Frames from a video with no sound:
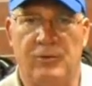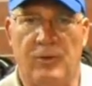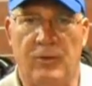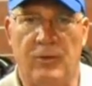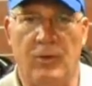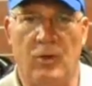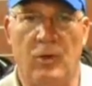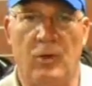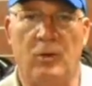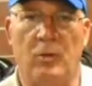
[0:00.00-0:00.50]

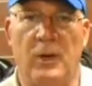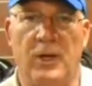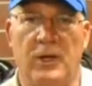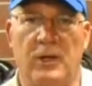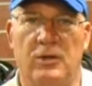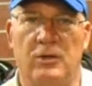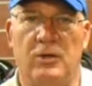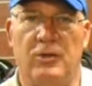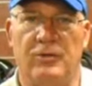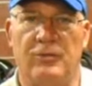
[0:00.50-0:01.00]
So the only
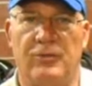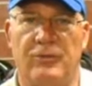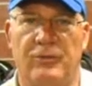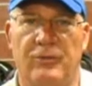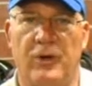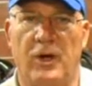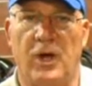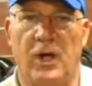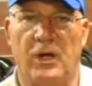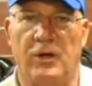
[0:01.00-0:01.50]
way you lose the
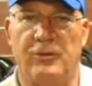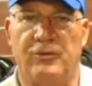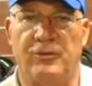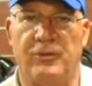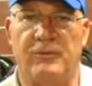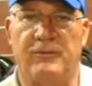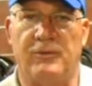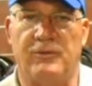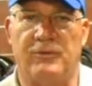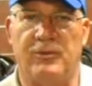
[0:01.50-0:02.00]
Freon
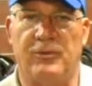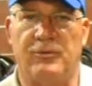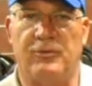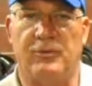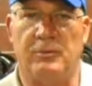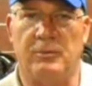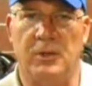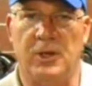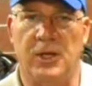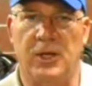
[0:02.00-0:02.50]
is if the
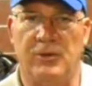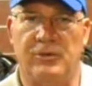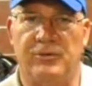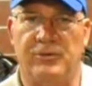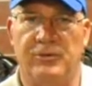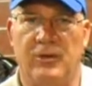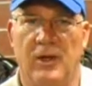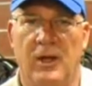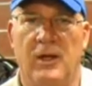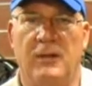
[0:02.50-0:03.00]
system
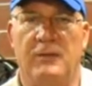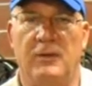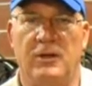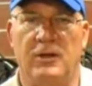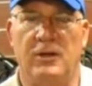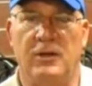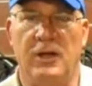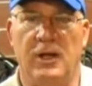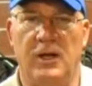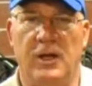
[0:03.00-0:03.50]
leaks, and
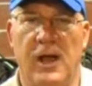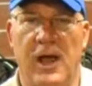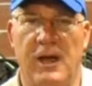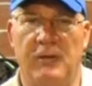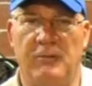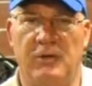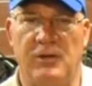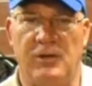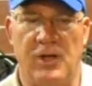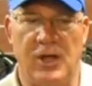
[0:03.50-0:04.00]
then you need to
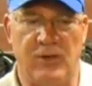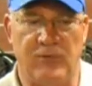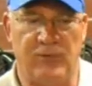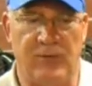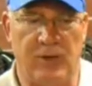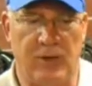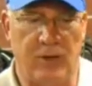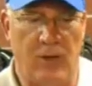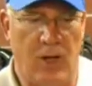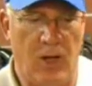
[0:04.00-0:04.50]
have it
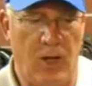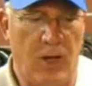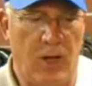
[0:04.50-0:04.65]
tested.